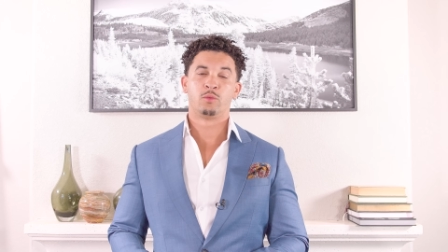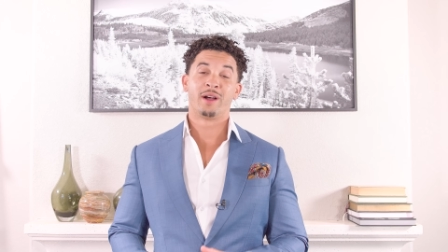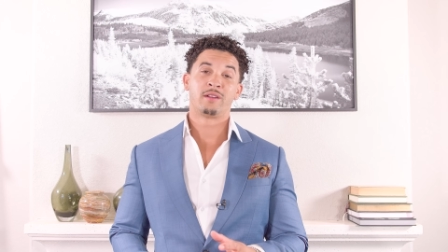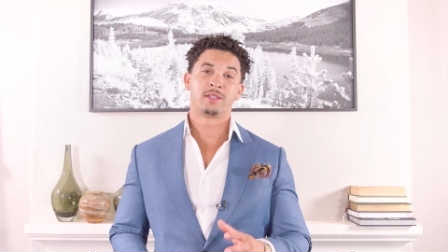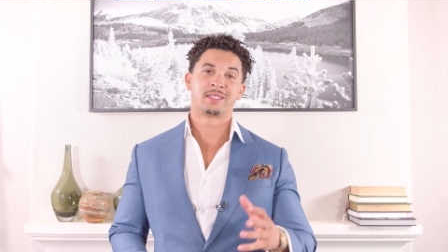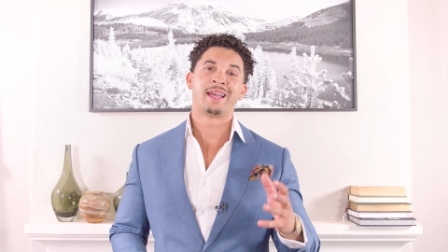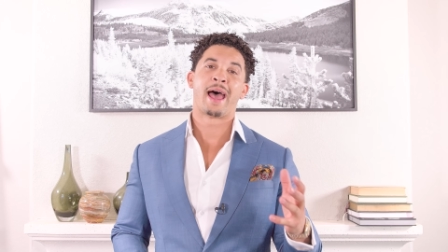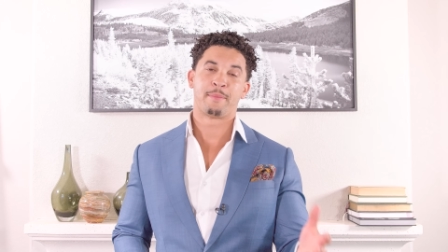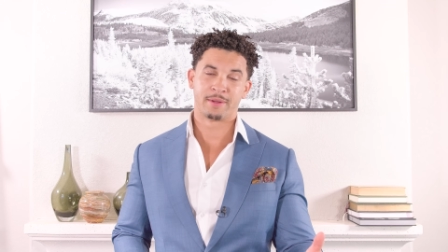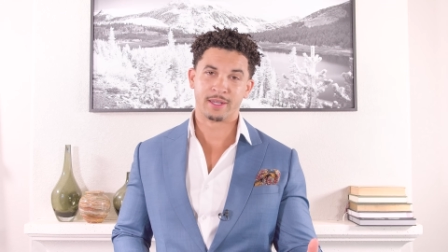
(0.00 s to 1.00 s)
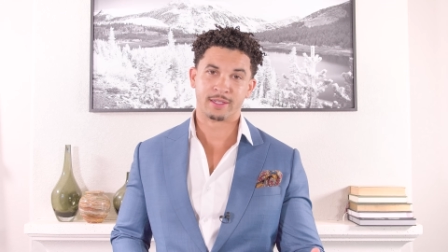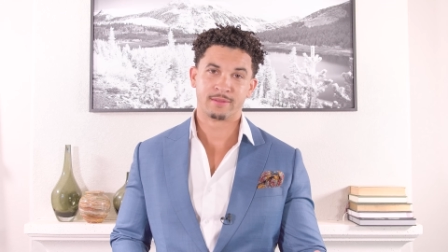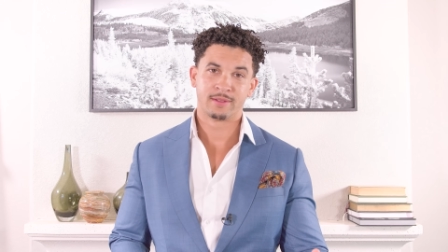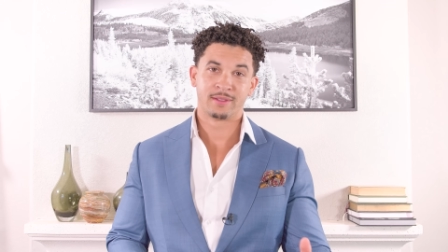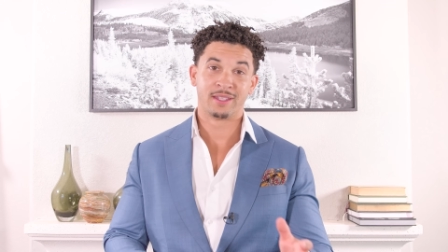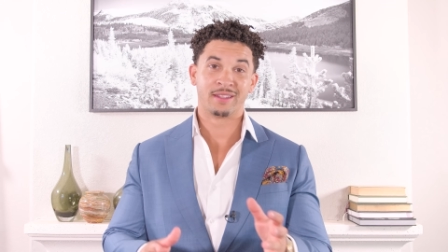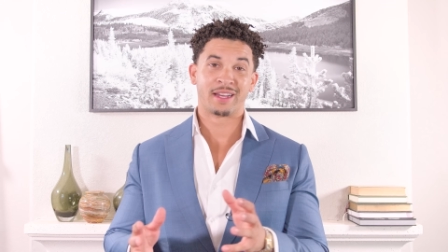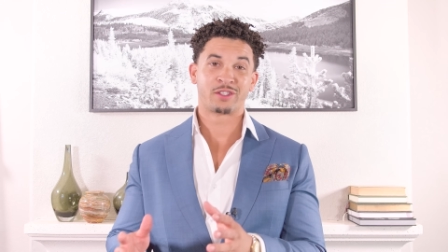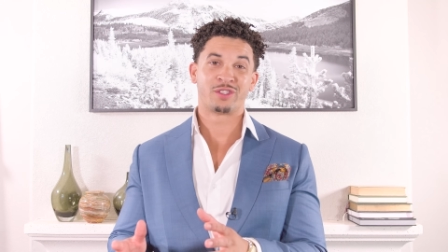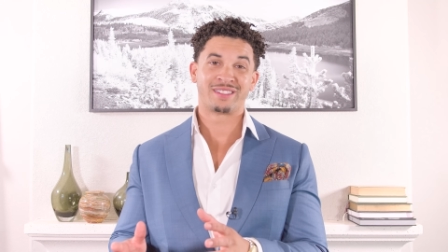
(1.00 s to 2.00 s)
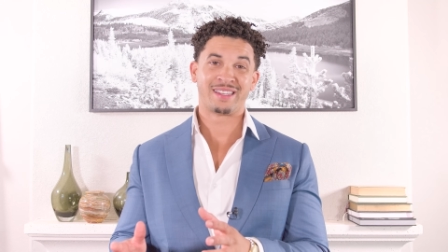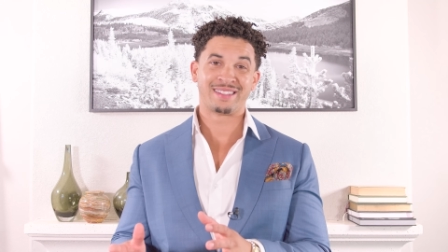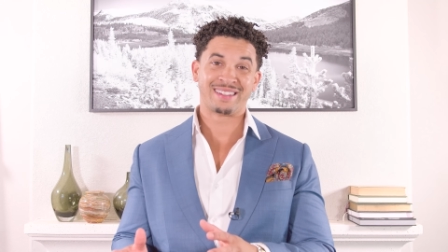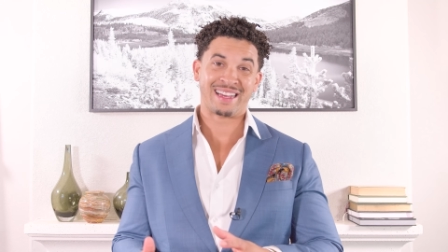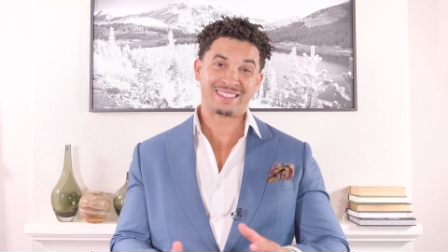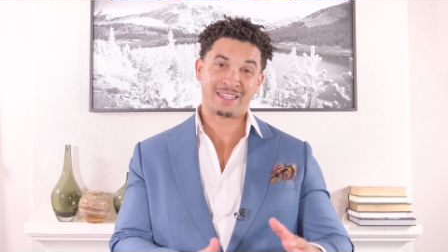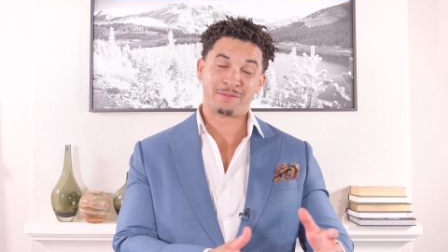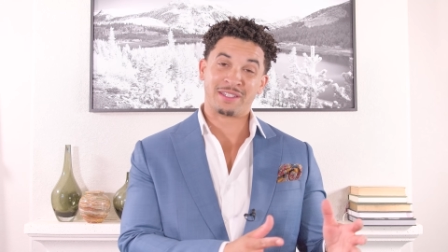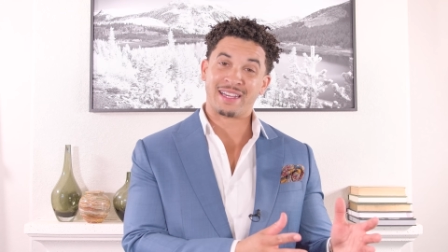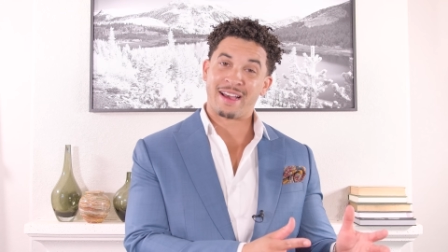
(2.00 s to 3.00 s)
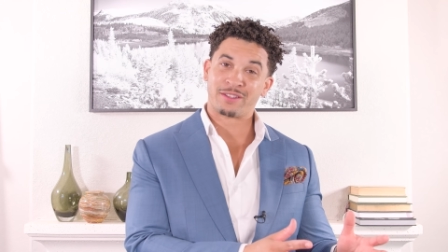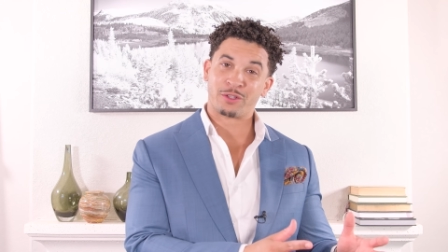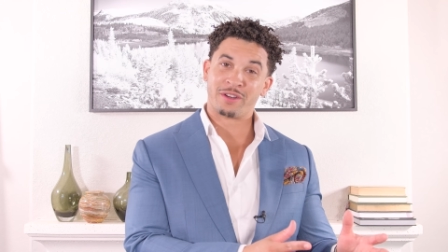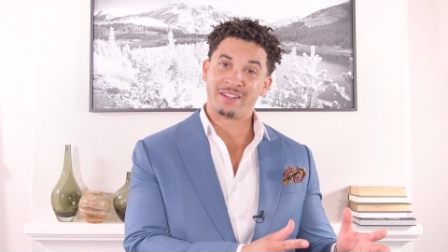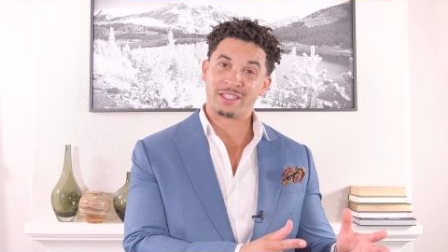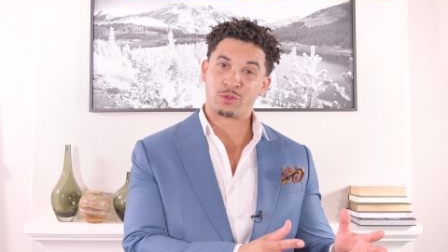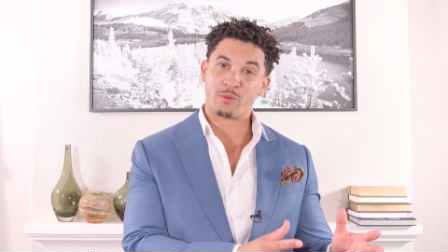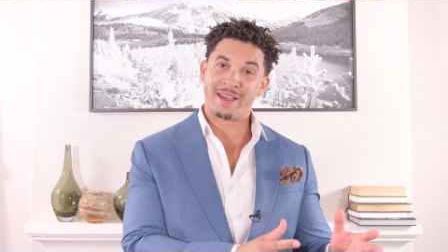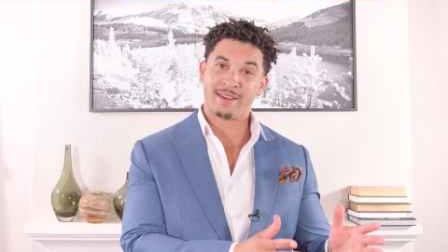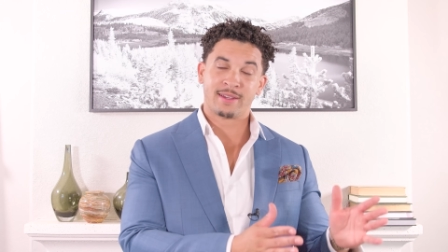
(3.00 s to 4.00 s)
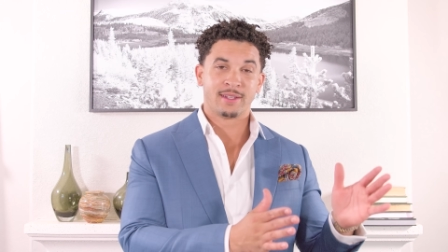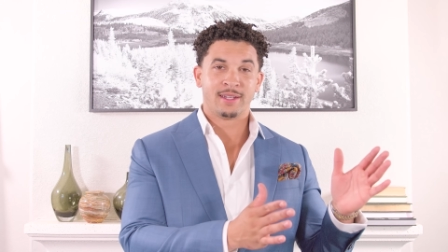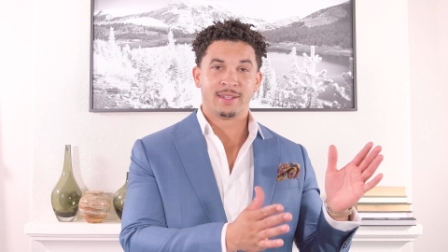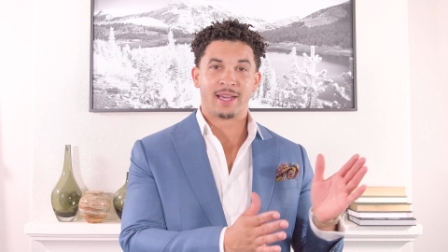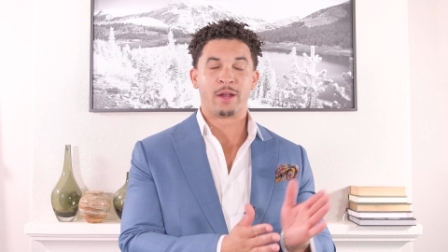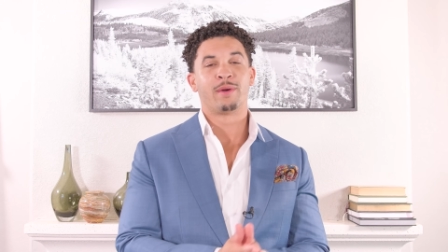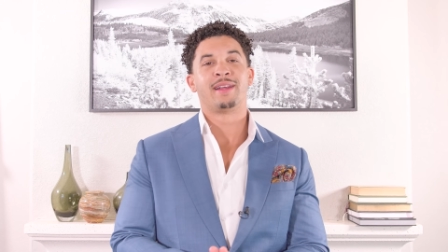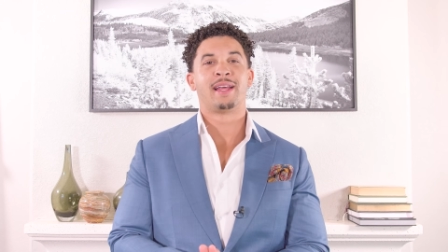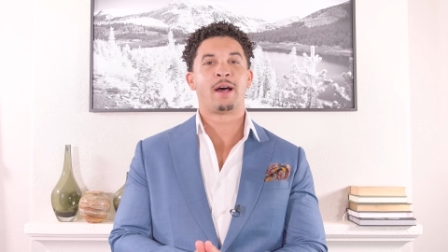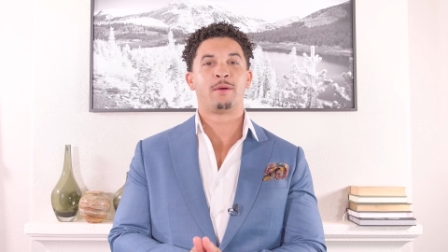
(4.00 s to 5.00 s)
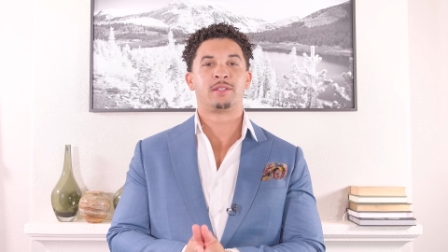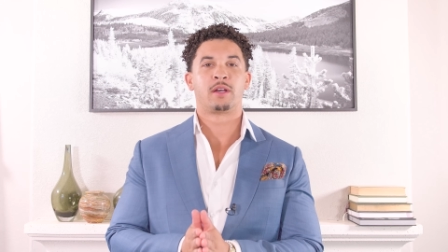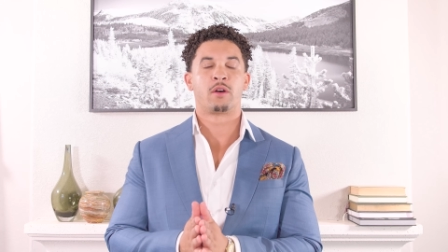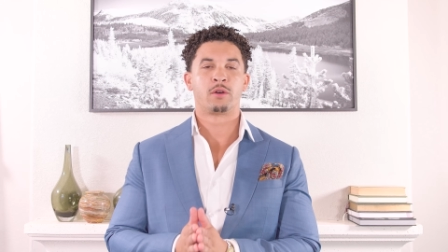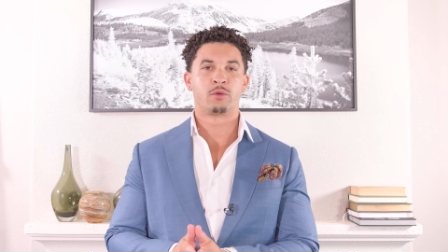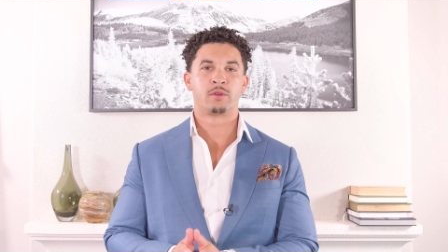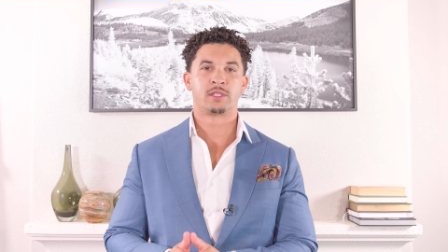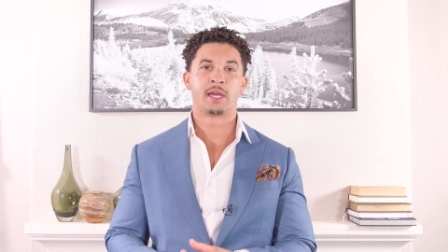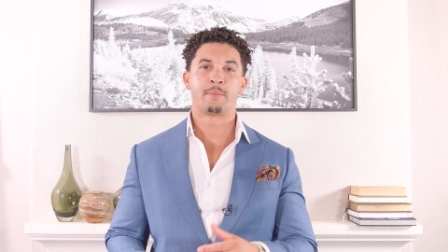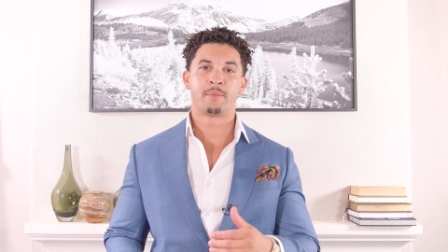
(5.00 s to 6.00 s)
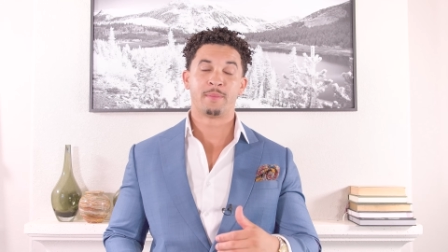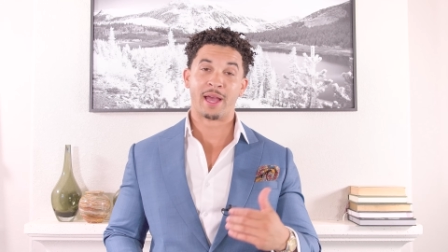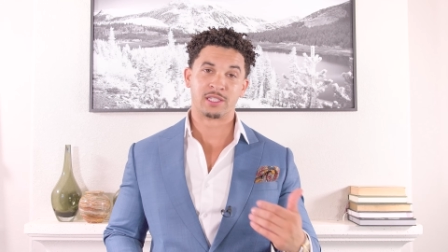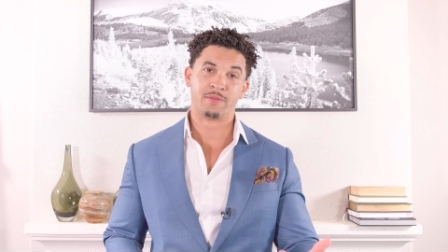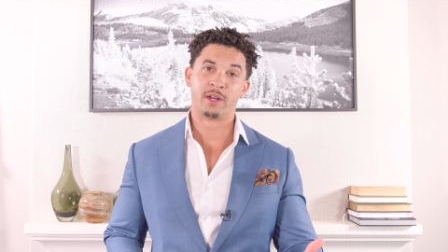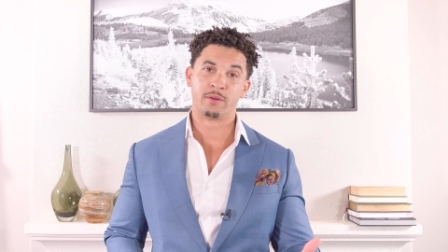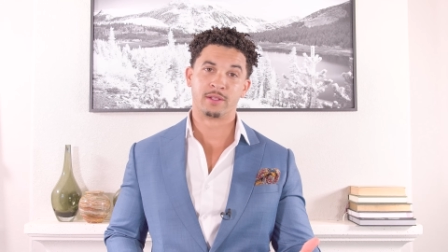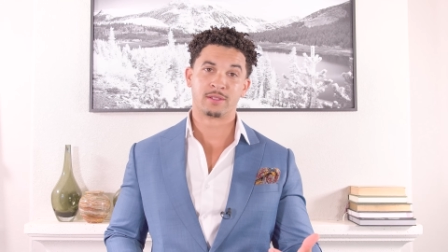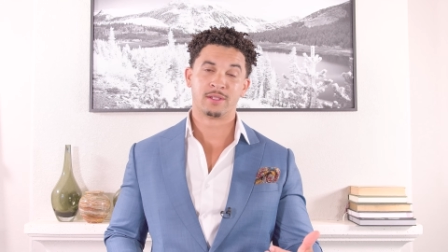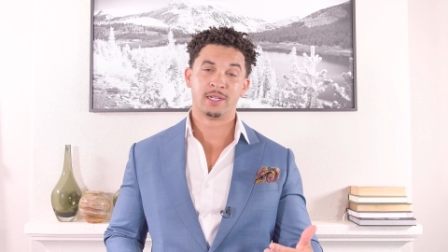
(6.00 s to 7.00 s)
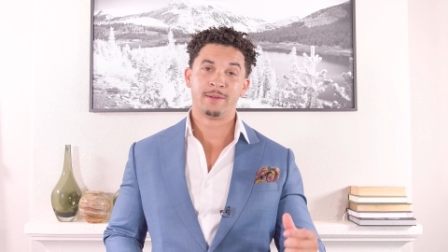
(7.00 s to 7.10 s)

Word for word: Well, it's happening. The election season has left disaster in its wake, and right now it's on our doorstep as veterans.